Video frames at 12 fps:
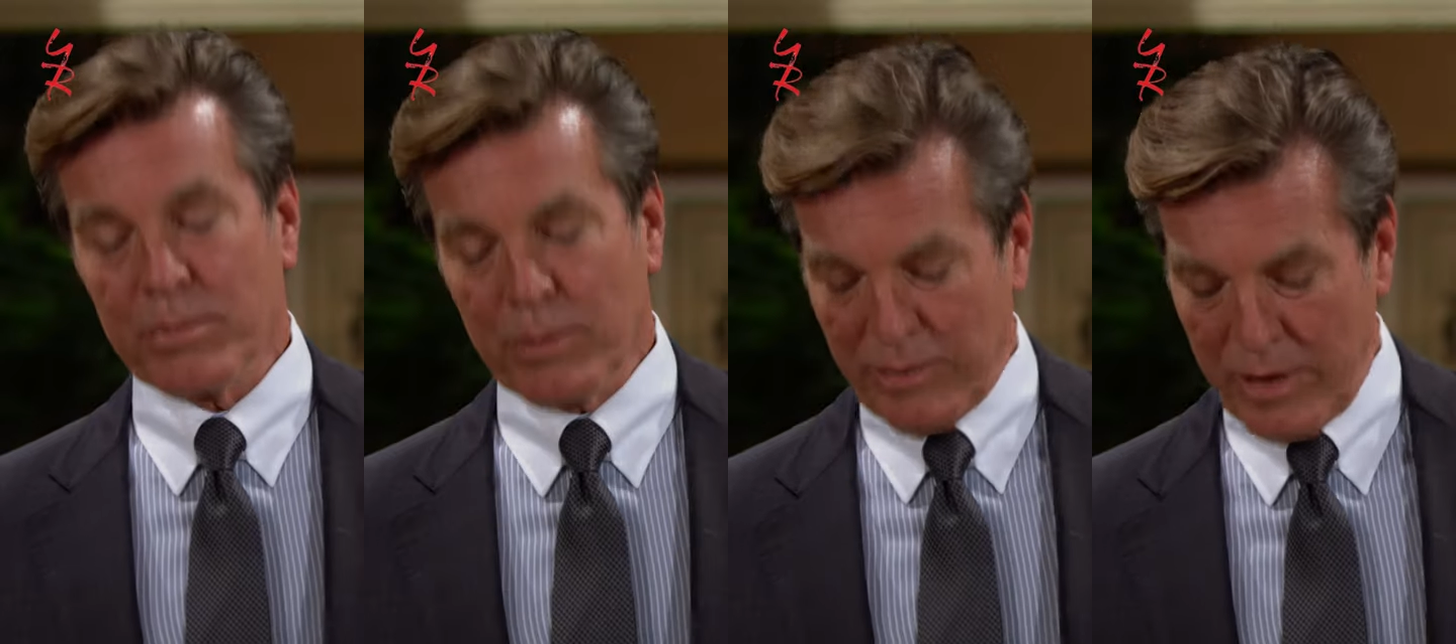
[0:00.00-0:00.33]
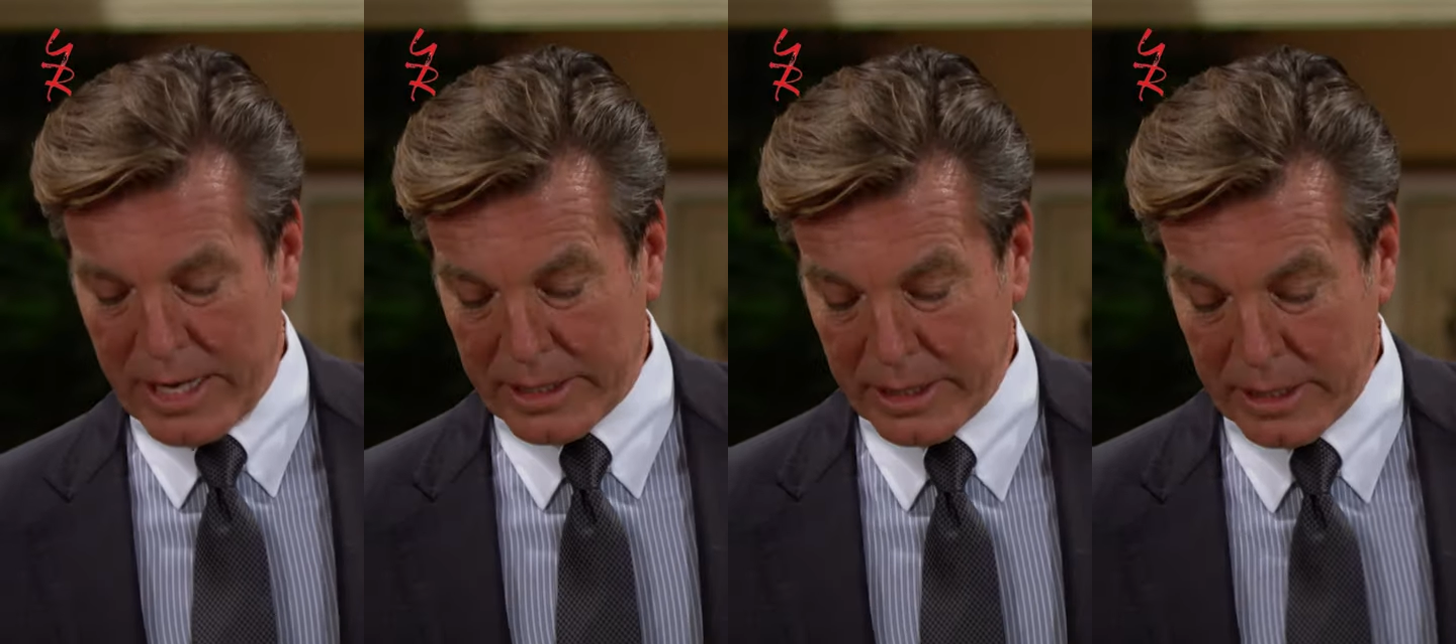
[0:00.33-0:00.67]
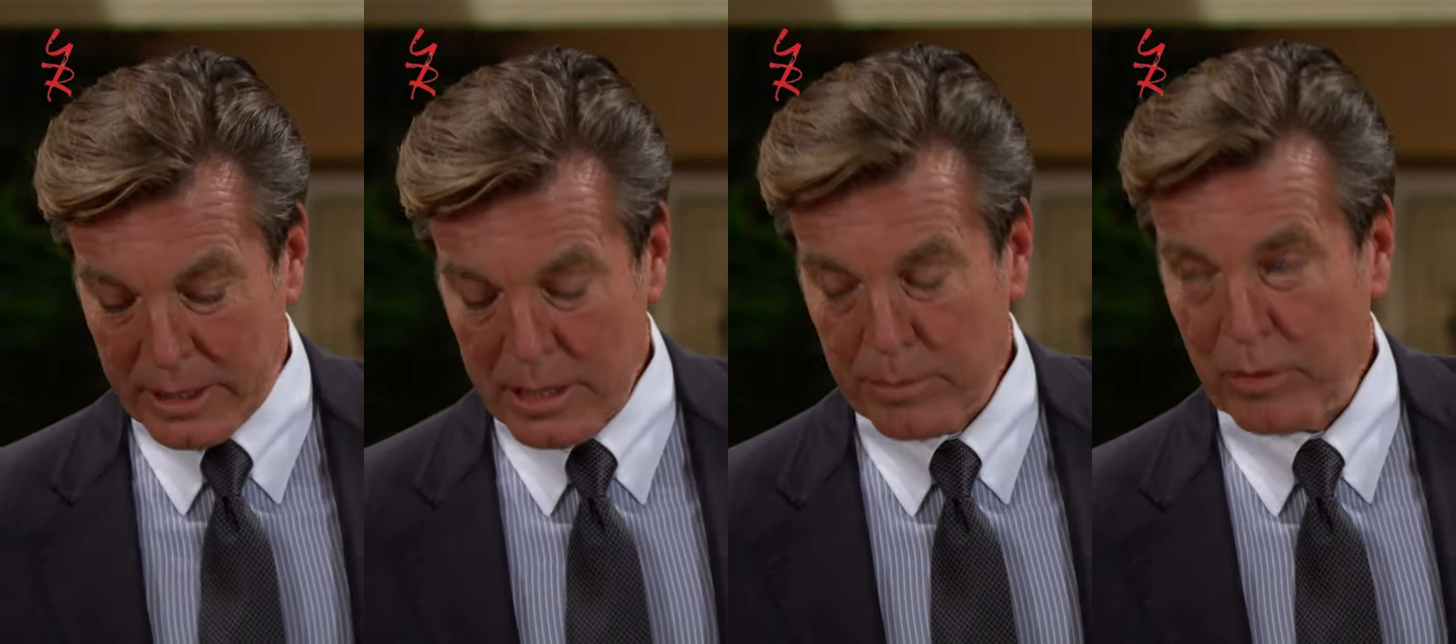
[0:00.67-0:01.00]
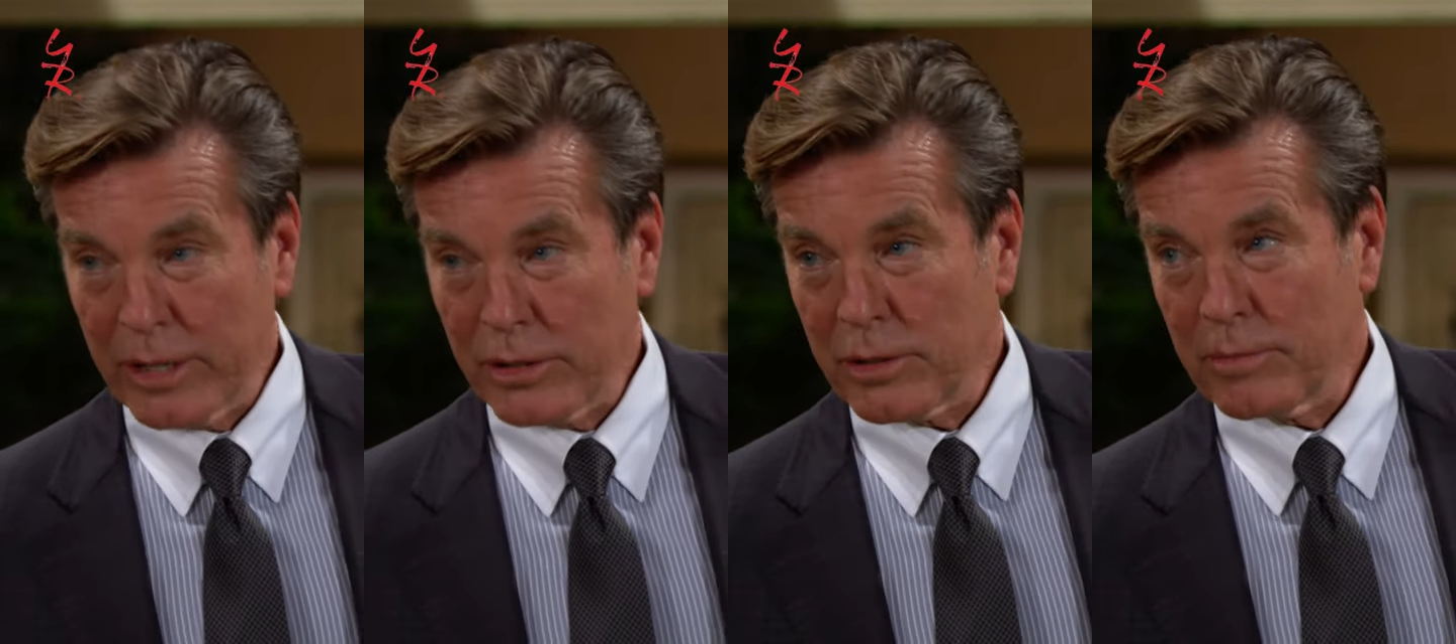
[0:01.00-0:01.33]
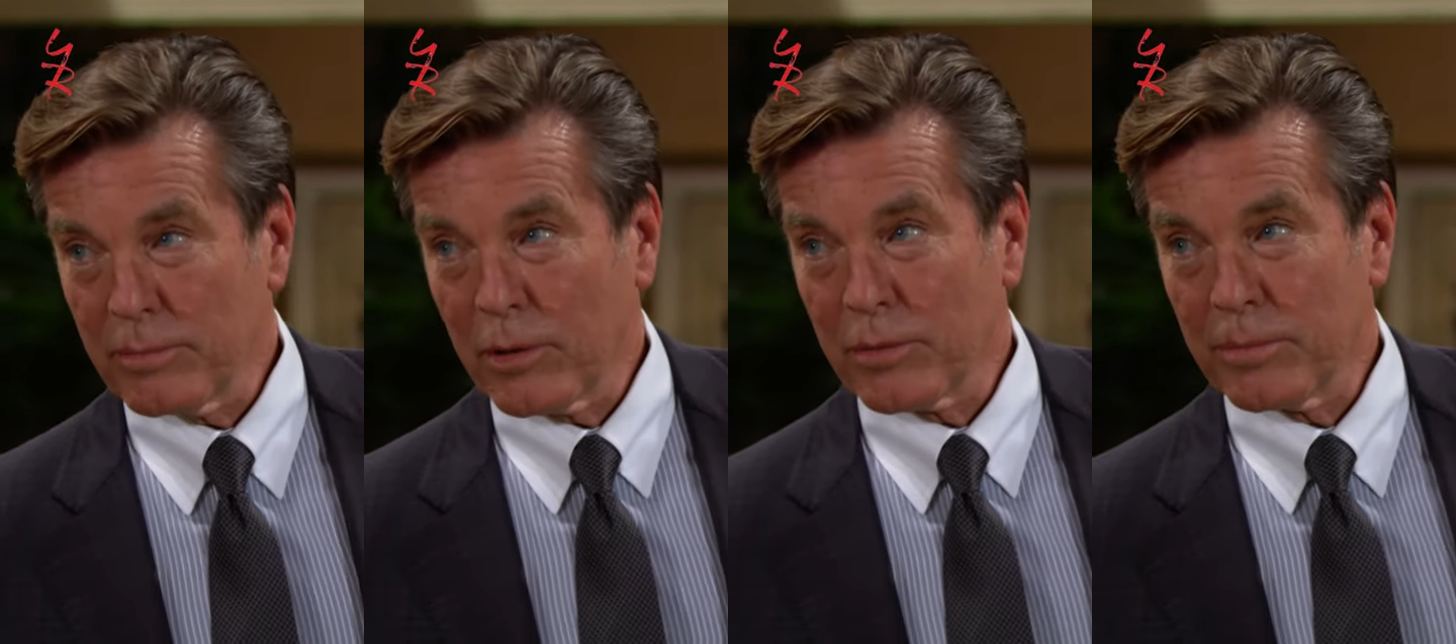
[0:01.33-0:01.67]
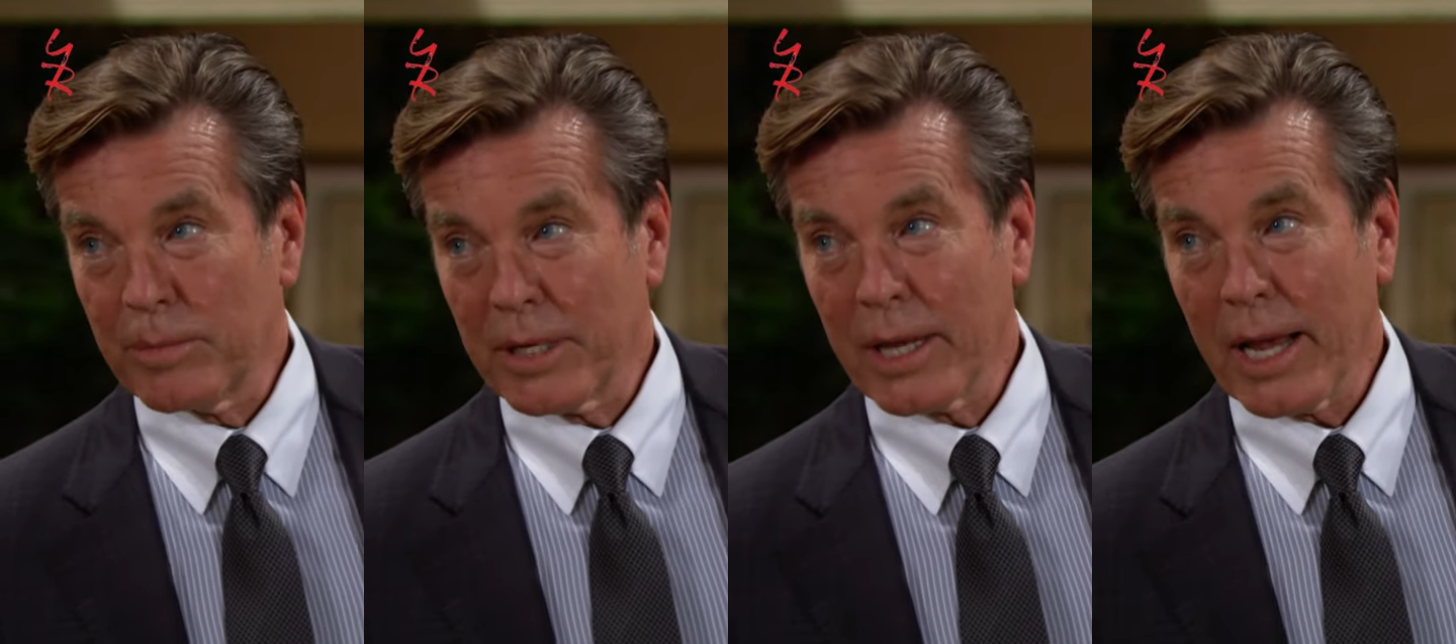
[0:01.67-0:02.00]
provided inspiration
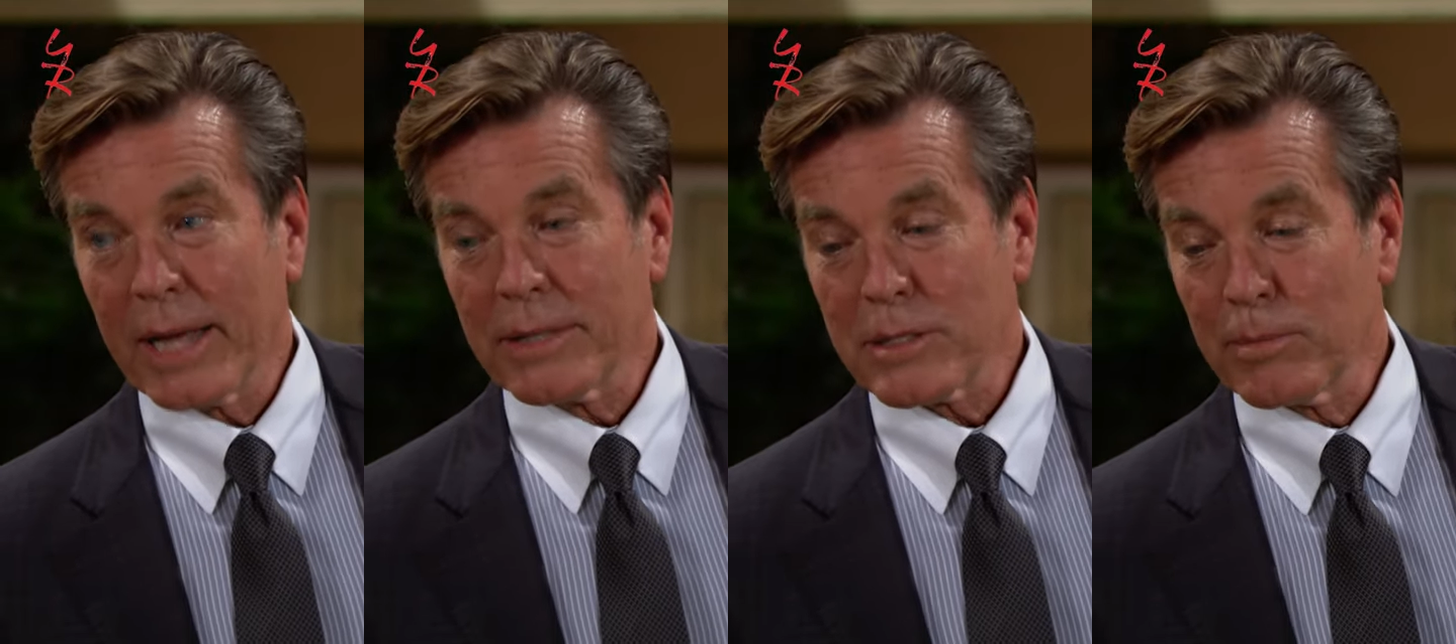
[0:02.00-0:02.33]
both big and